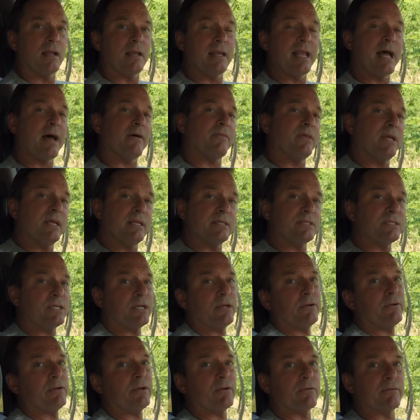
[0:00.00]
Now, the
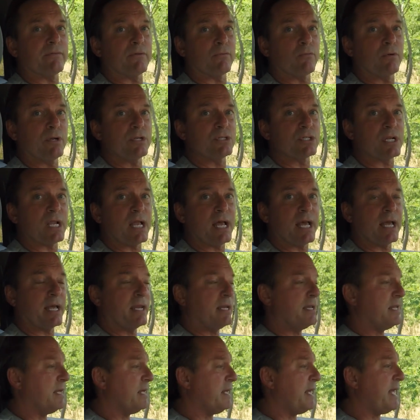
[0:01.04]
interior of the
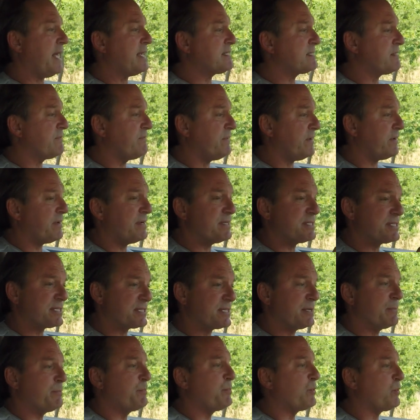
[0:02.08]
Ridgeline has a very
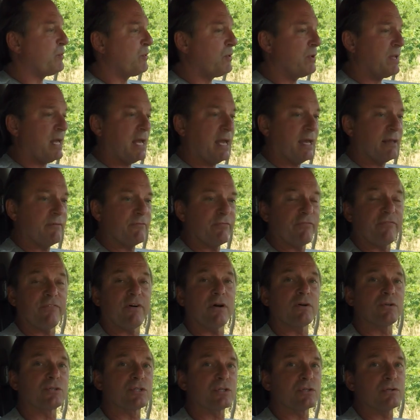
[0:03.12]
simple and
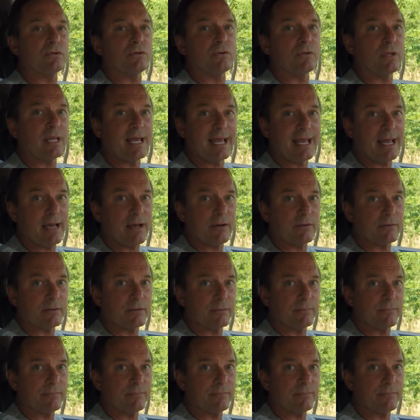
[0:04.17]
functional layout.